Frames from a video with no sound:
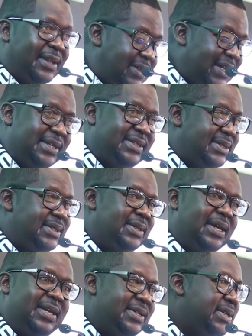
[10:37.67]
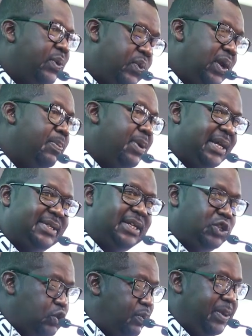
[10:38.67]
This is a real
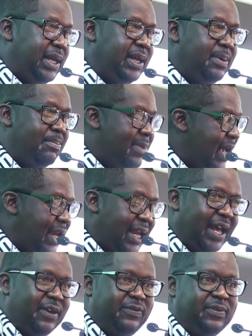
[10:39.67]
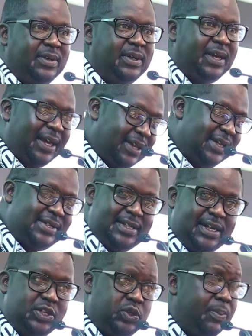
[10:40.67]
blessing to me, my life, and this
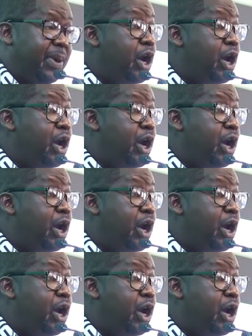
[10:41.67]
industry.